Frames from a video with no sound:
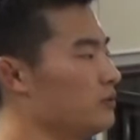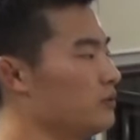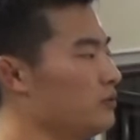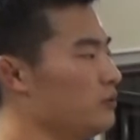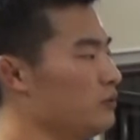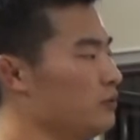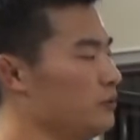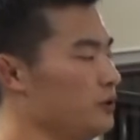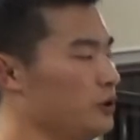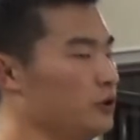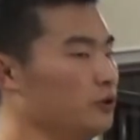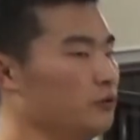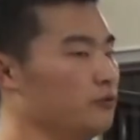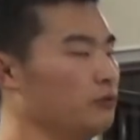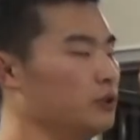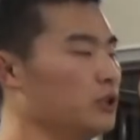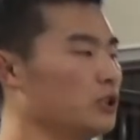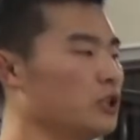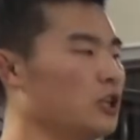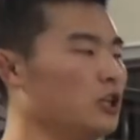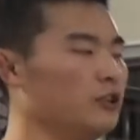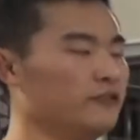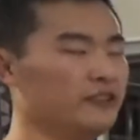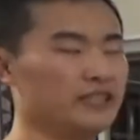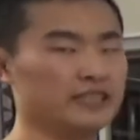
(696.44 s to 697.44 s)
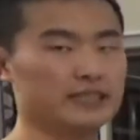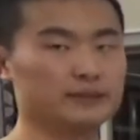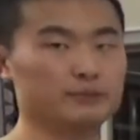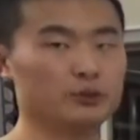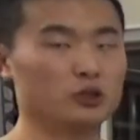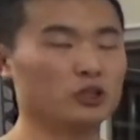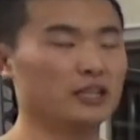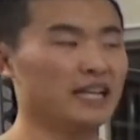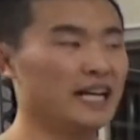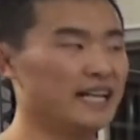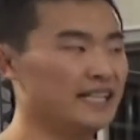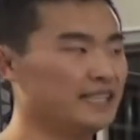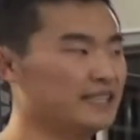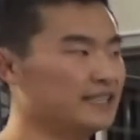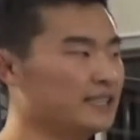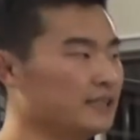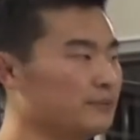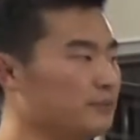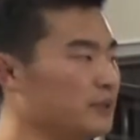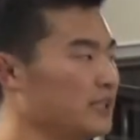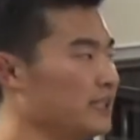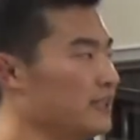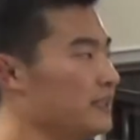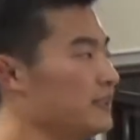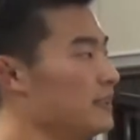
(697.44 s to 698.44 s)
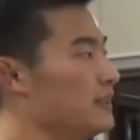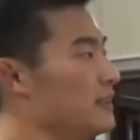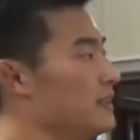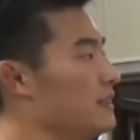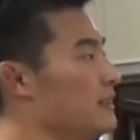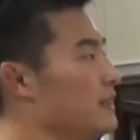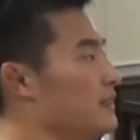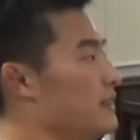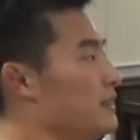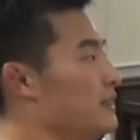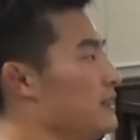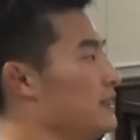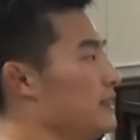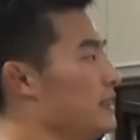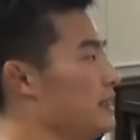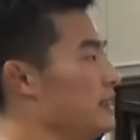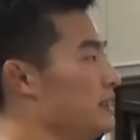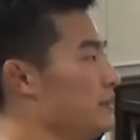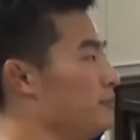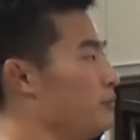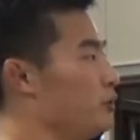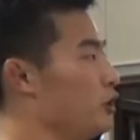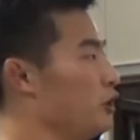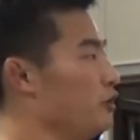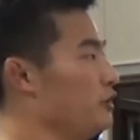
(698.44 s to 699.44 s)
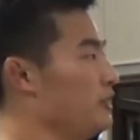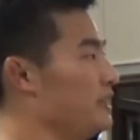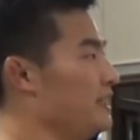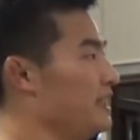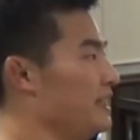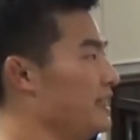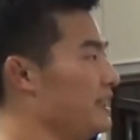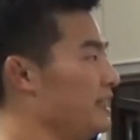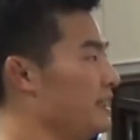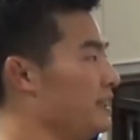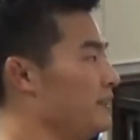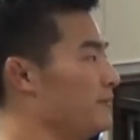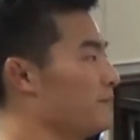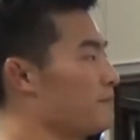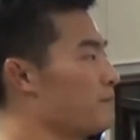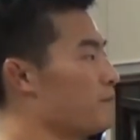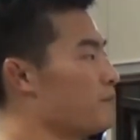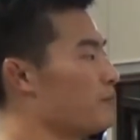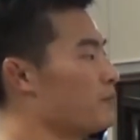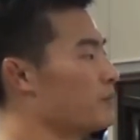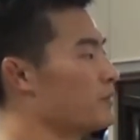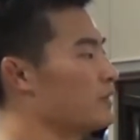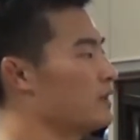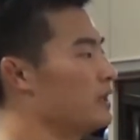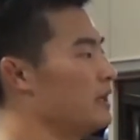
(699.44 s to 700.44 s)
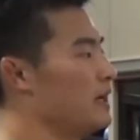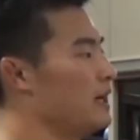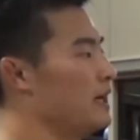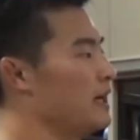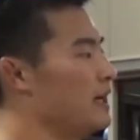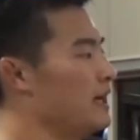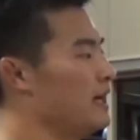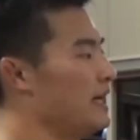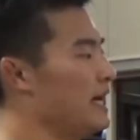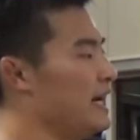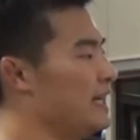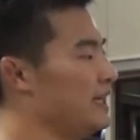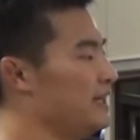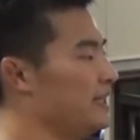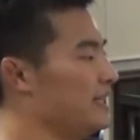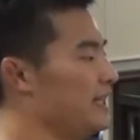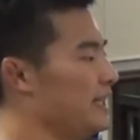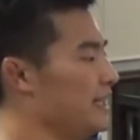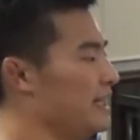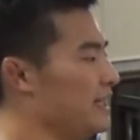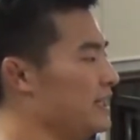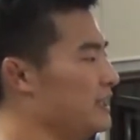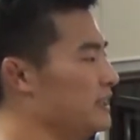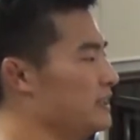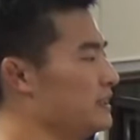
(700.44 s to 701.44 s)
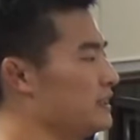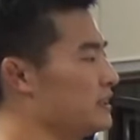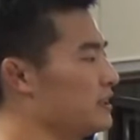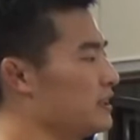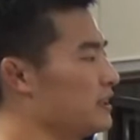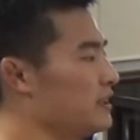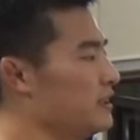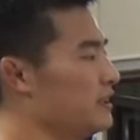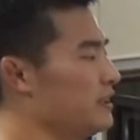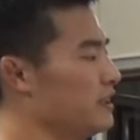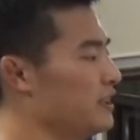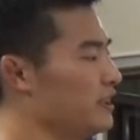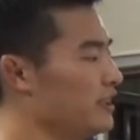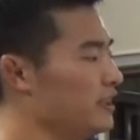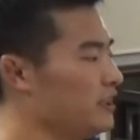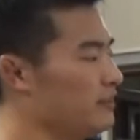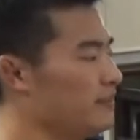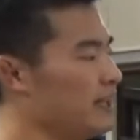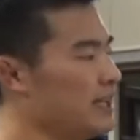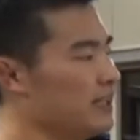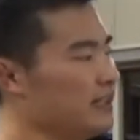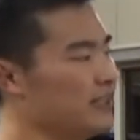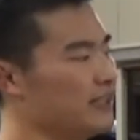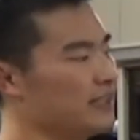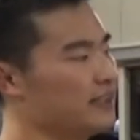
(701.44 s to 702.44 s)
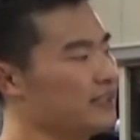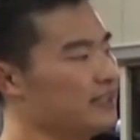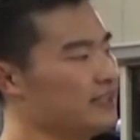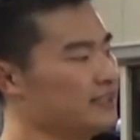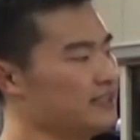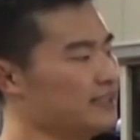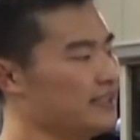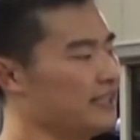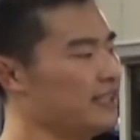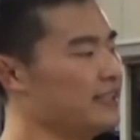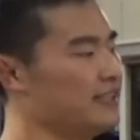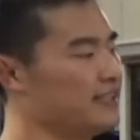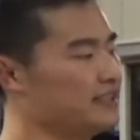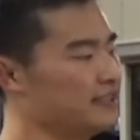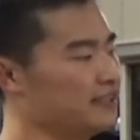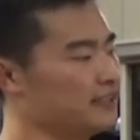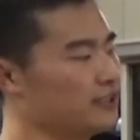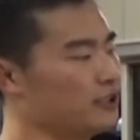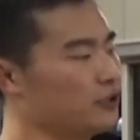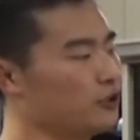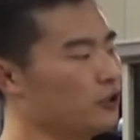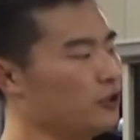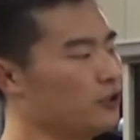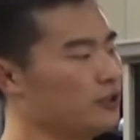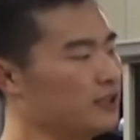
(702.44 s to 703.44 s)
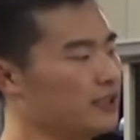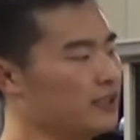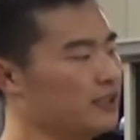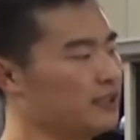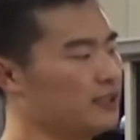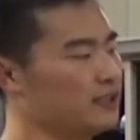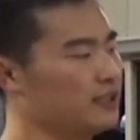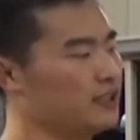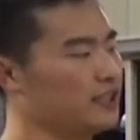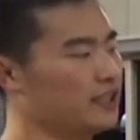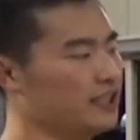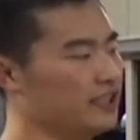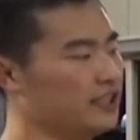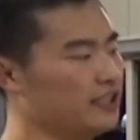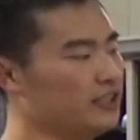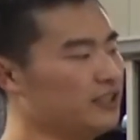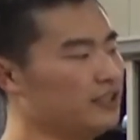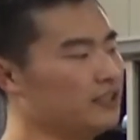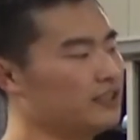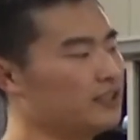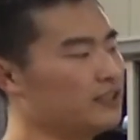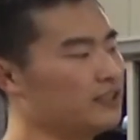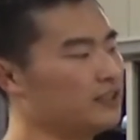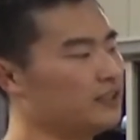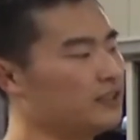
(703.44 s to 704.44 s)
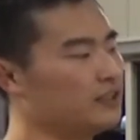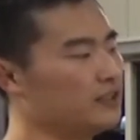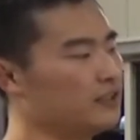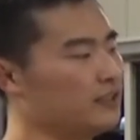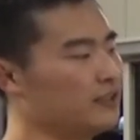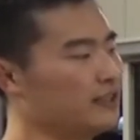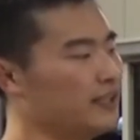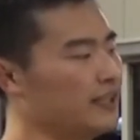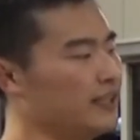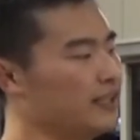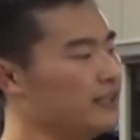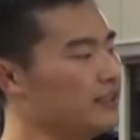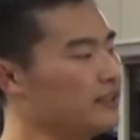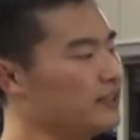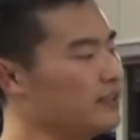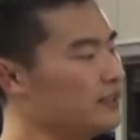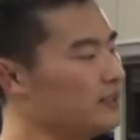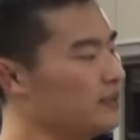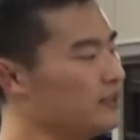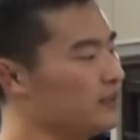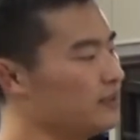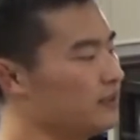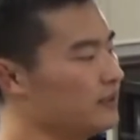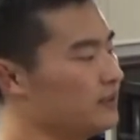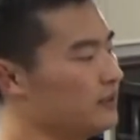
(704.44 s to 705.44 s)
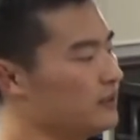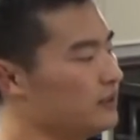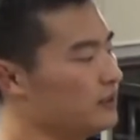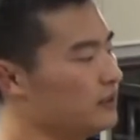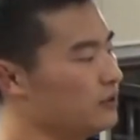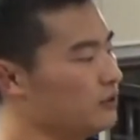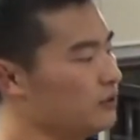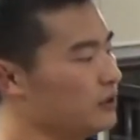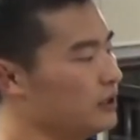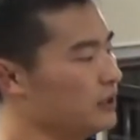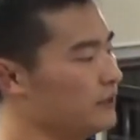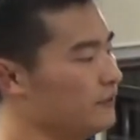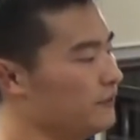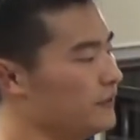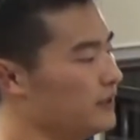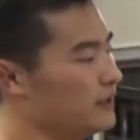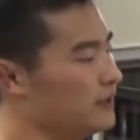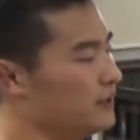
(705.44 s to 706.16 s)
we'll go over this more later, but in a protein, at the end, it's going to turn around like this, and this is called a turn, okay? If